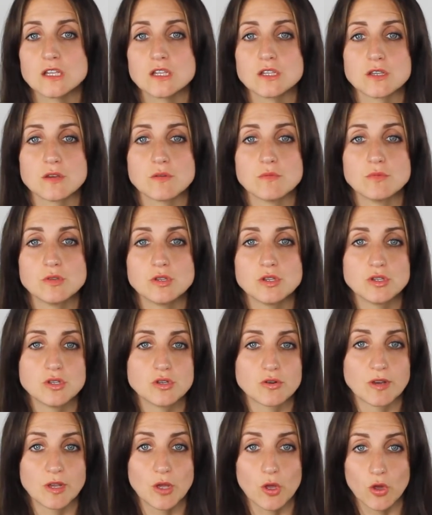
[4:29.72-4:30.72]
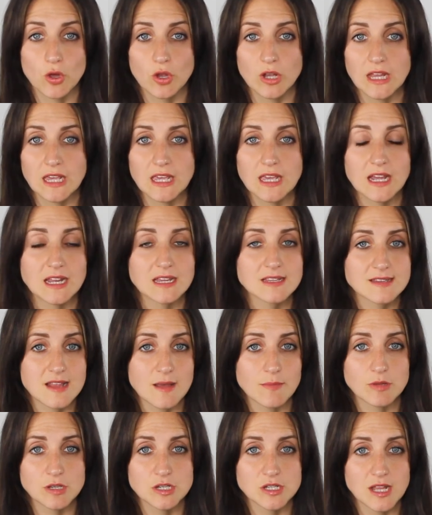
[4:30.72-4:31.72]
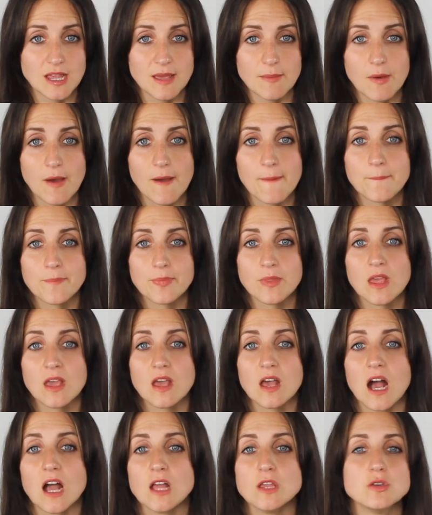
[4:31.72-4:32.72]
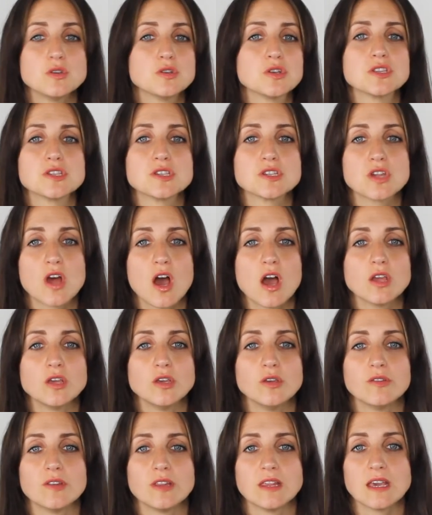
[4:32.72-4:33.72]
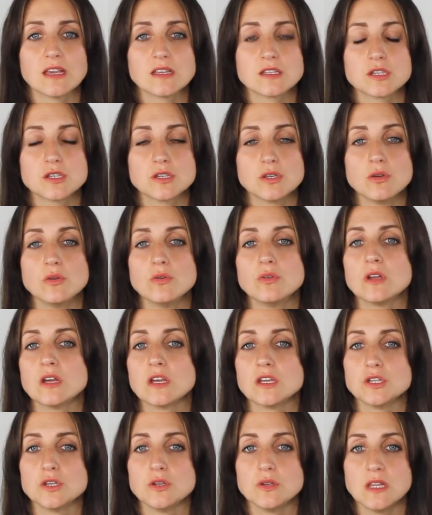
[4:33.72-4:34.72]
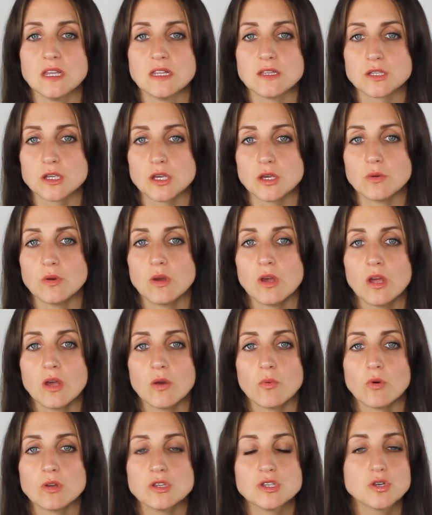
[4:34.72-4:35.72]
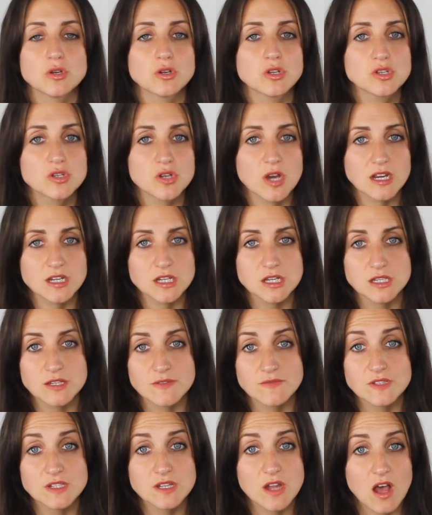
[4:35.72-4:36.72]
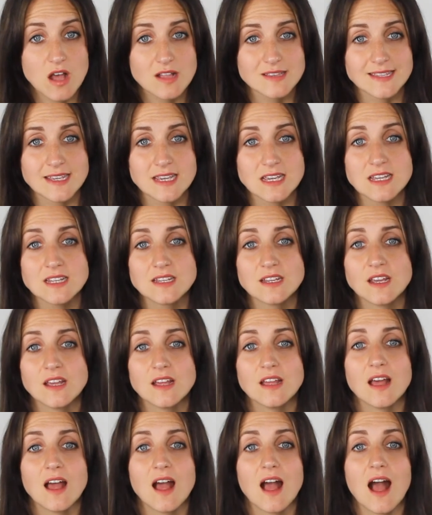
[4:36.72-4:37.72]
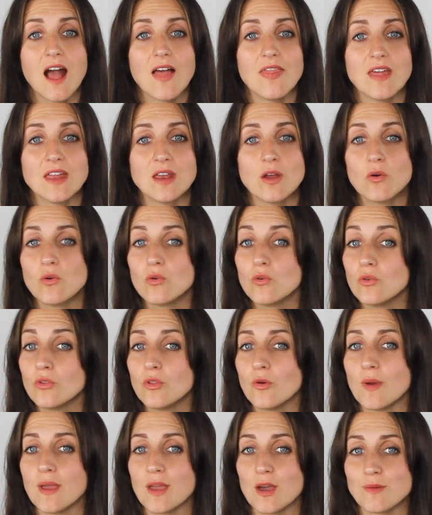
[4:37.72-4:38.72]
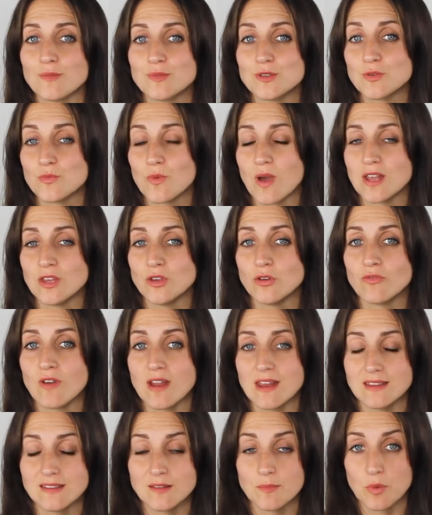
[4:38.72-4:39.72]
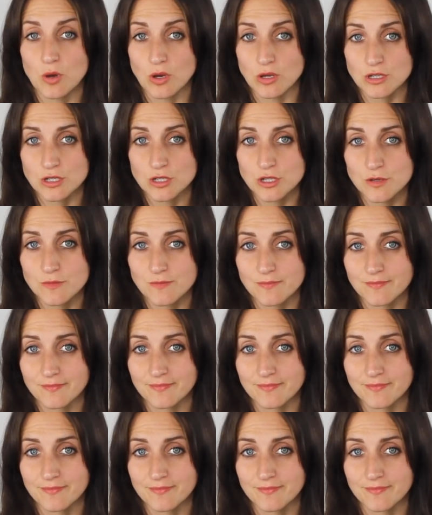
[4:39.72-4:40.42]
So during early and established labor. And you should start using it as soon as you need to. Once your contractions have started and then all the way up to when you're ready to push.